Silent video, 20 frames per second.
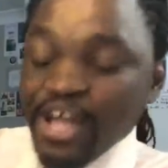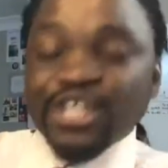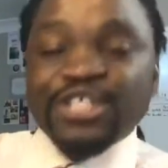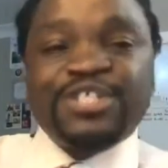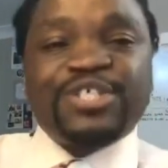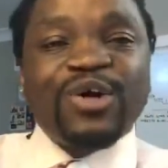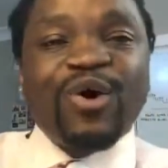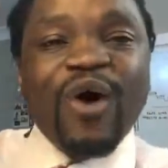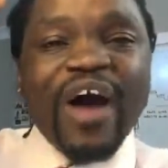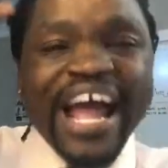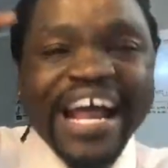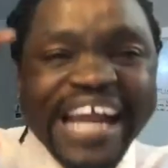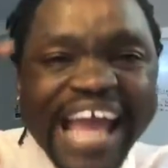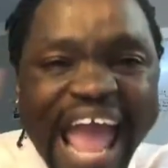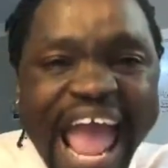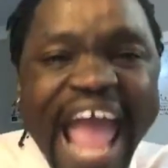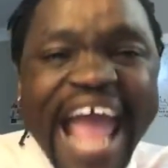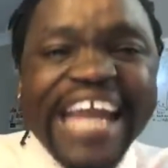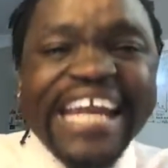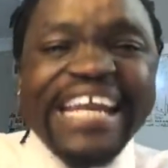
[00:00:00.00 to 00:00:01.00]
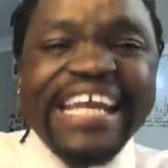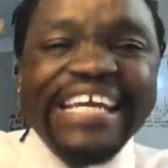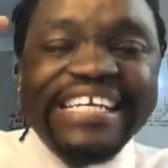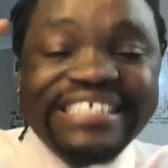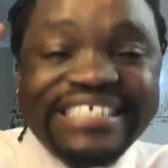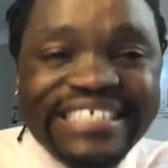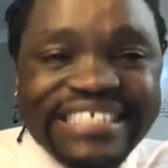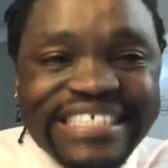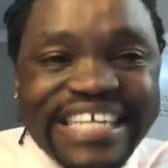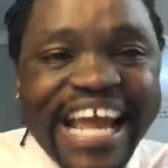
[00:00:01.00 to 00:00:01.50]
So at any
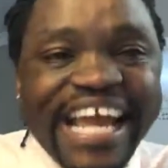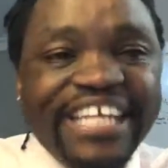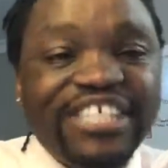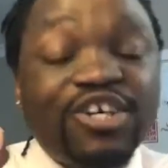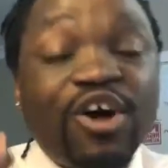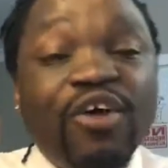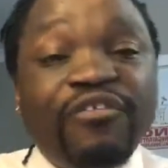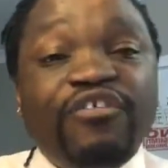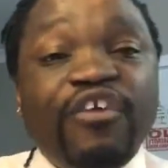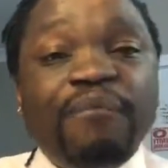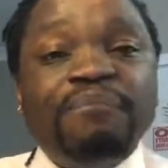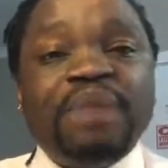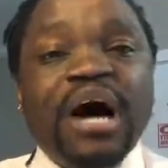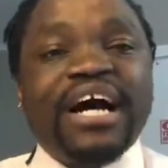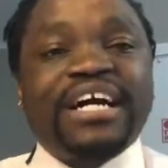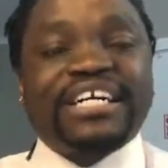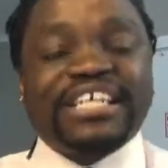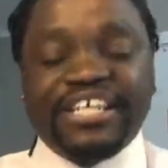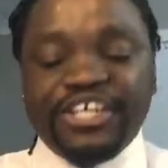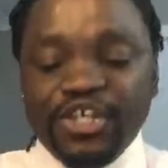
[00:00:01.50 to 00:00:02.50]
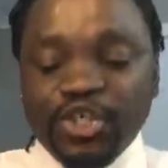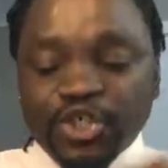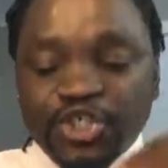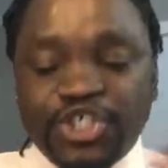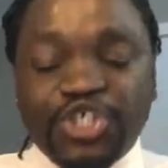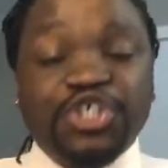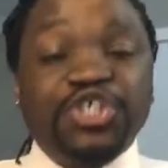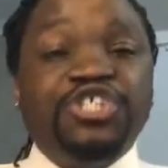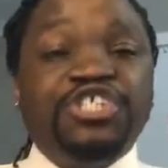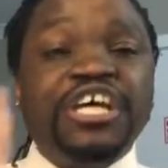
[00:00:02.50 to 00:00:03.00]
stage of your marketing, you
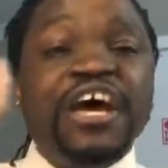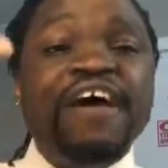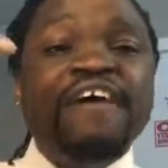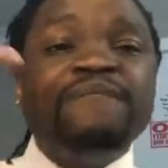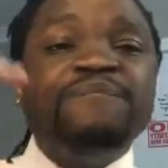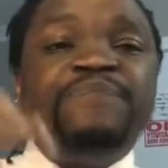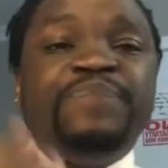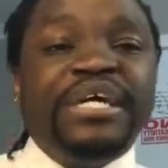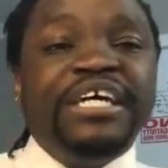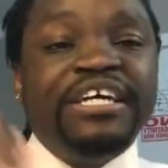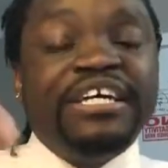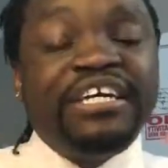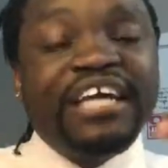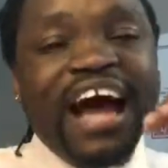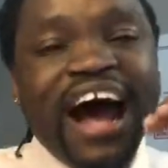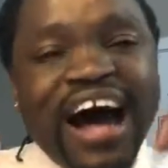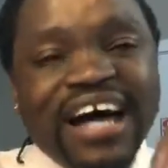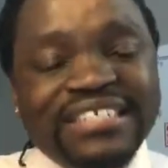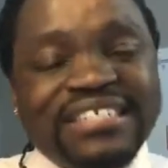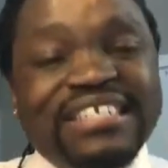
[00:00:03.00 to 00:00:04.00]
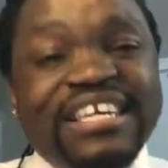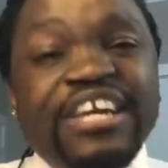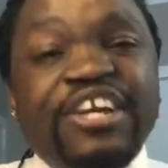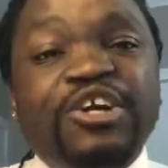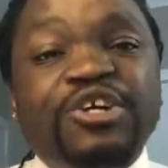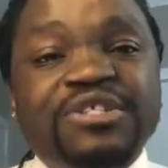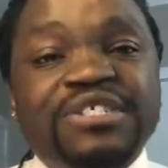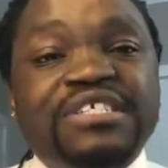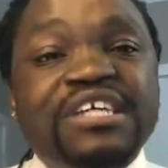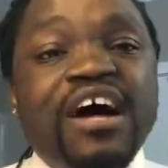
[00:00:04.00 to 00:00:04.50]
should be asking
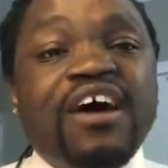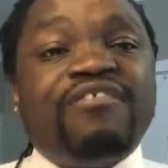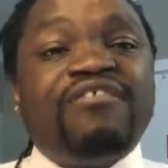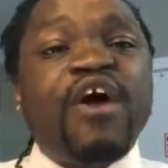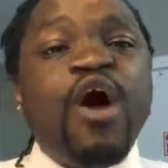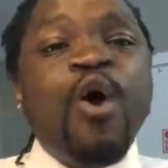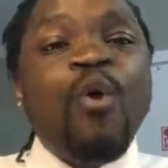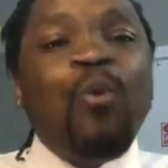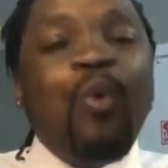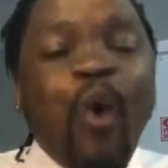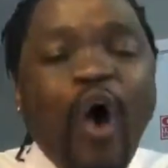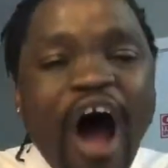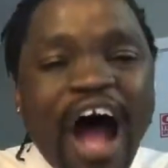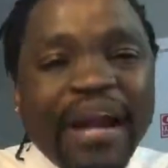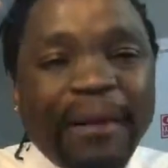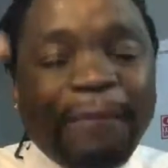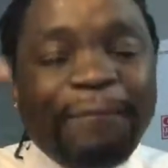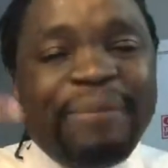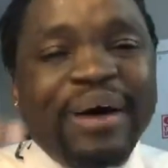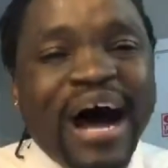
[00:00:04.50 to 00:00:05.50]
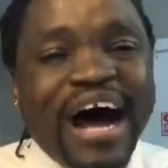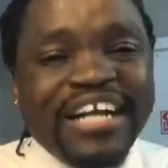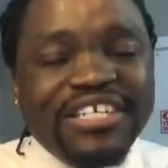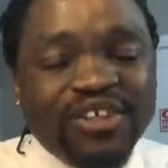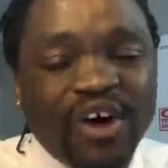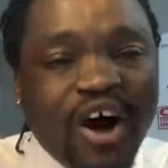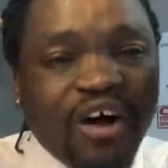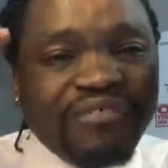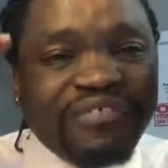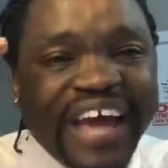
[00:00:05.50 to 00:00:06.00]
yourself, what part
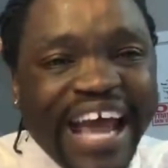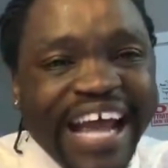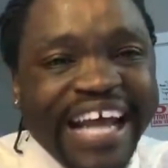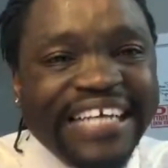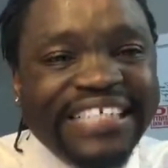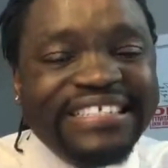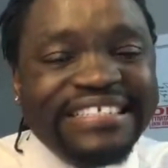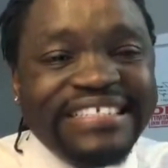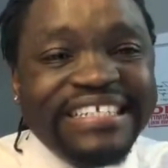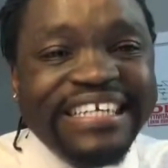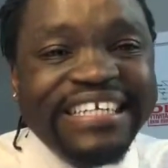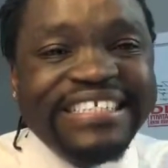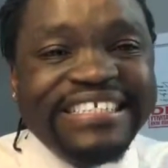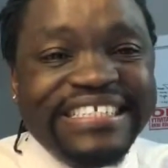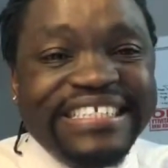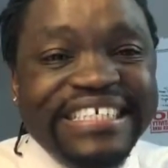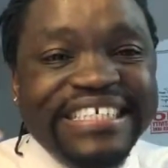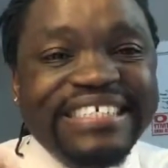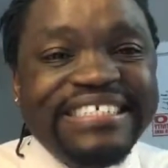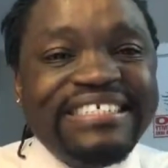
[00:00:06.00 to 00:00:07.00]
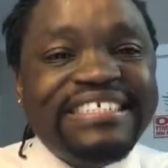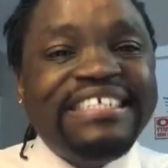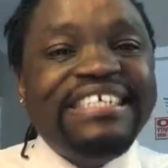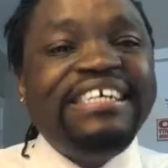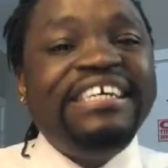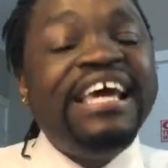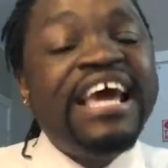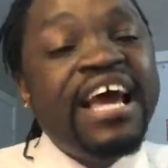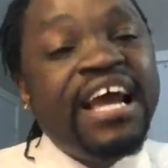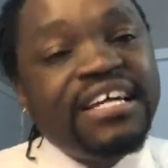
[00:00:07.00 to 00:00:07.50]
of
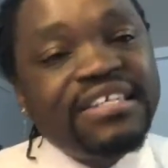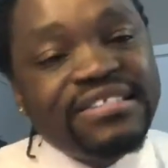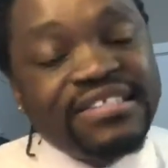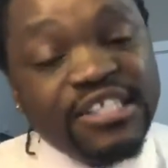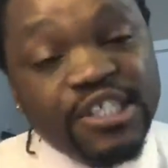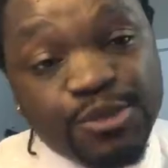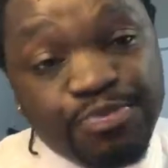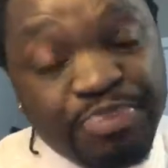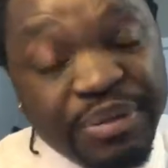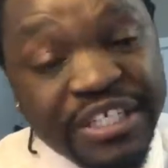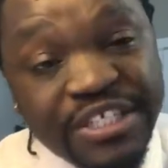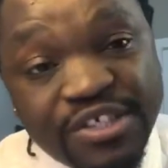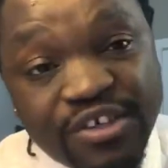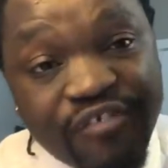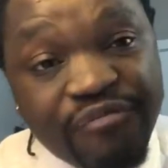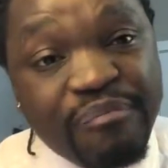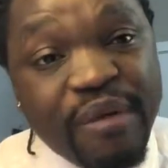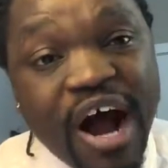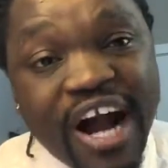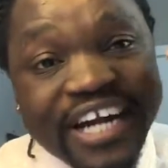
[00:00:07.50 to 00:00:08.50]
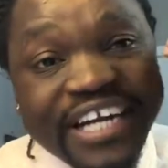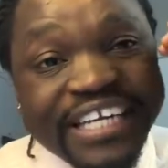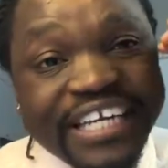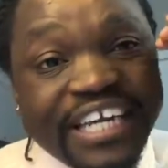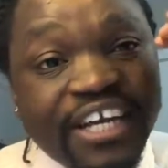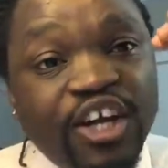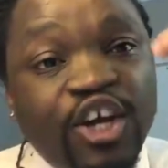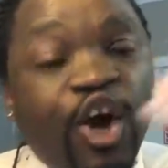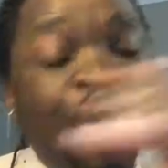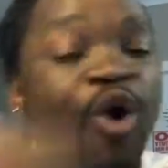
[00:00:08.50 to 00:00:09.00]
ACDC is this piece of
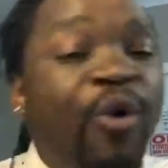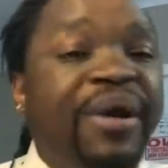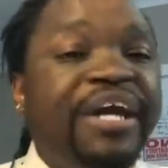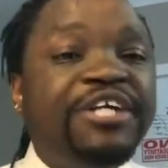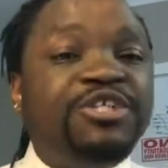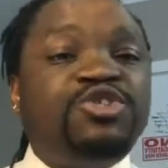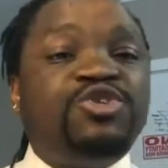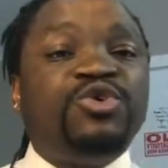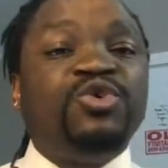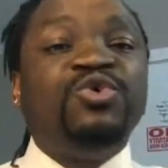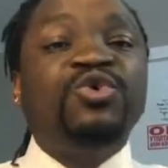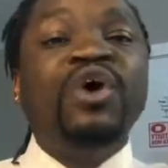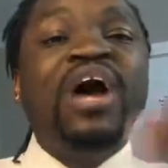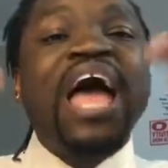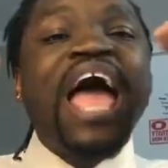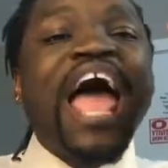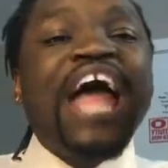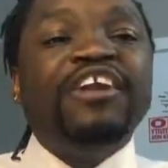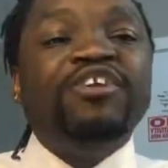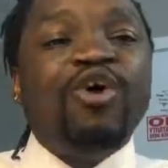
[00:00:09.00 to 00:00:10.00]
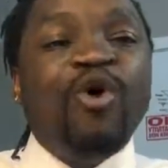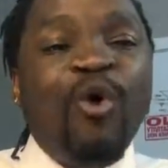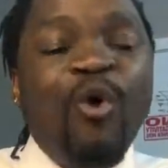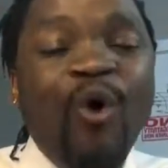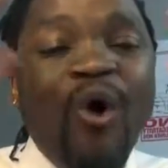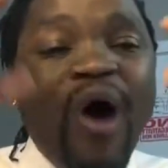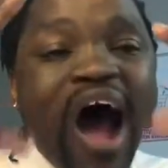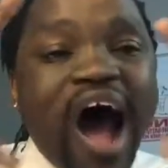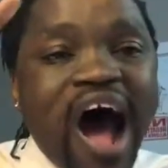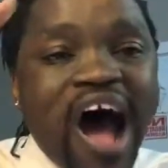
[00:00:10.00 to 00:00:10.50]
marketing going to? And
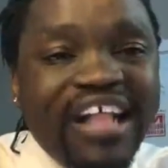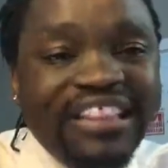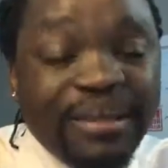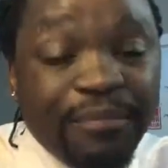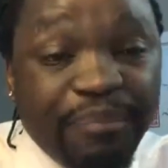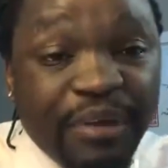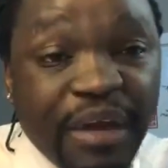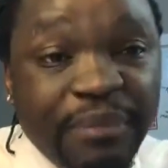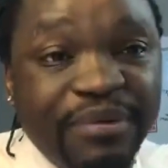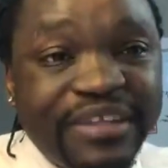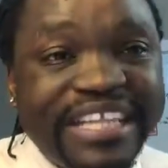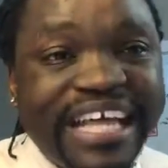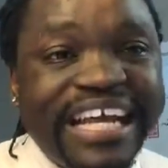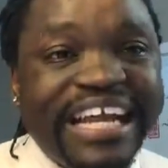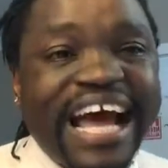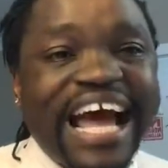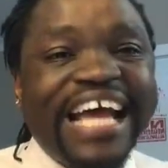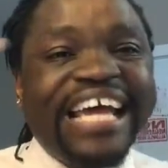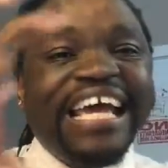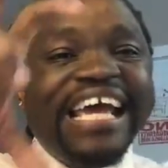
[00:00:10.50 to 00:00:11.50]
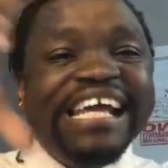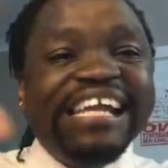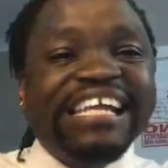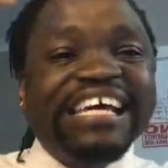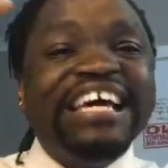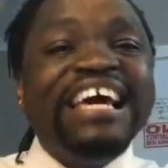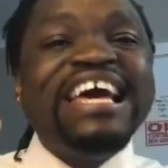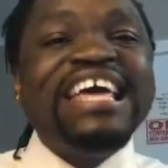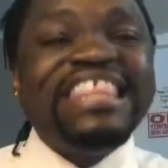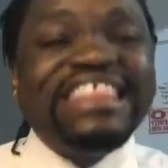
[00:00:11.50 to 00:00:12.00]
who are the people that are
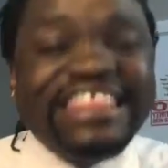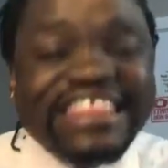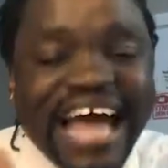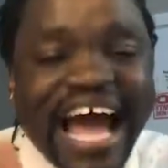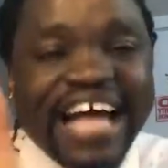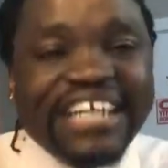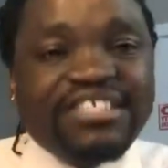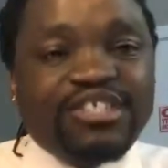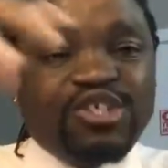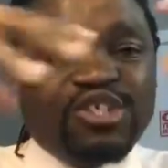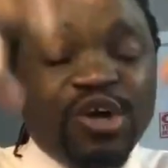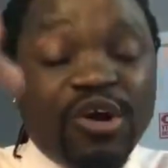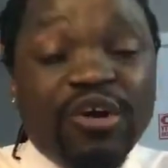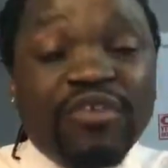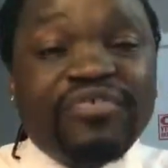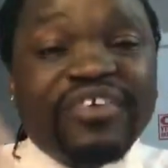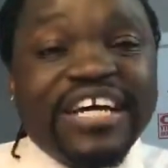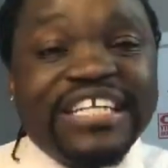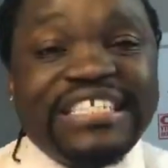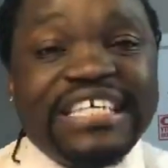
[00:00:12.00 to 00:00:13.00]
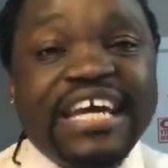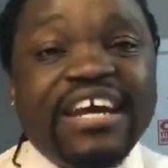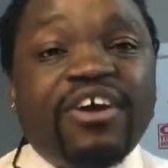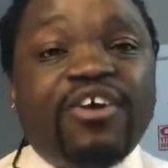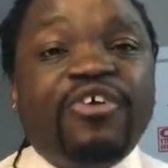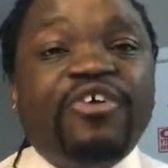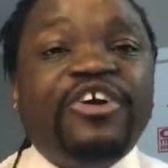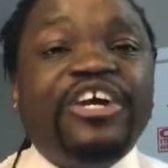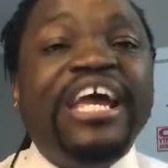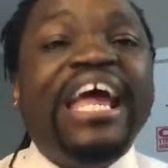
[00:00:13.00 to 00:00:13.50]
in that sort of
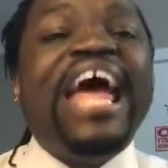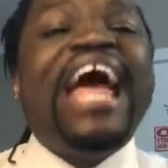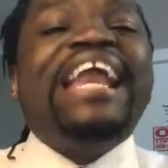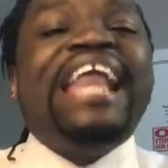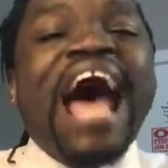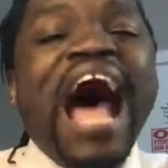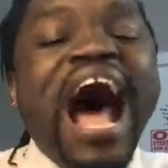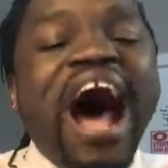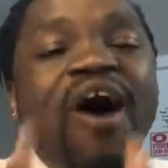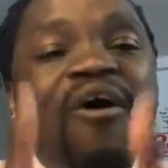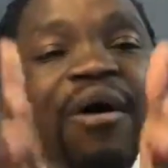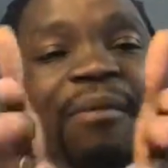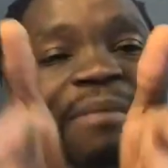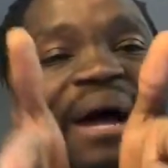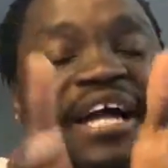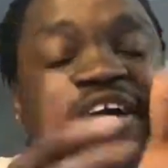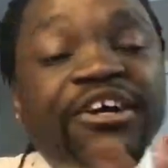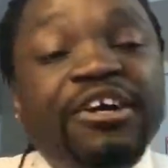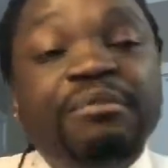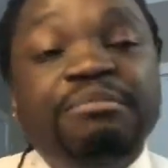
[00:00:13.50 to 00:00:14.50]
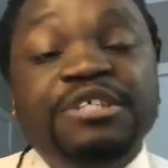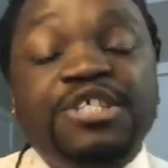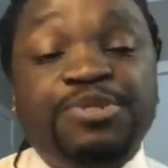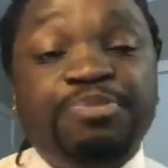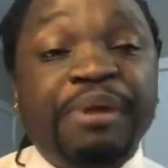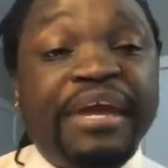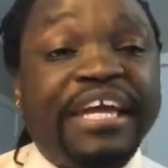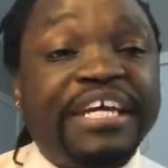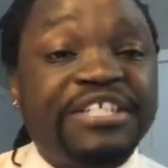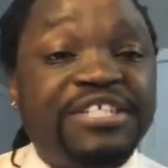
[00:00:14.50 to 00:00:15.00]
category? And how am I going to be
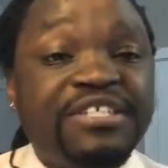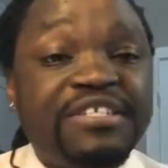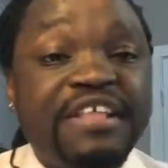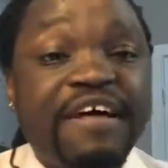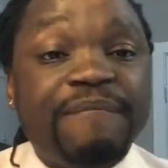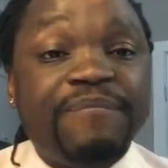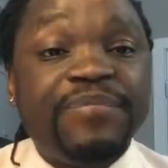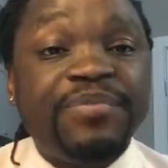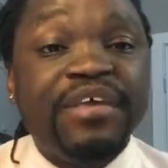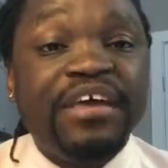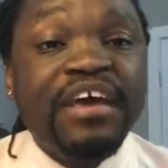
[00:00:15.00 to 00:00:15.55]
speaking to them?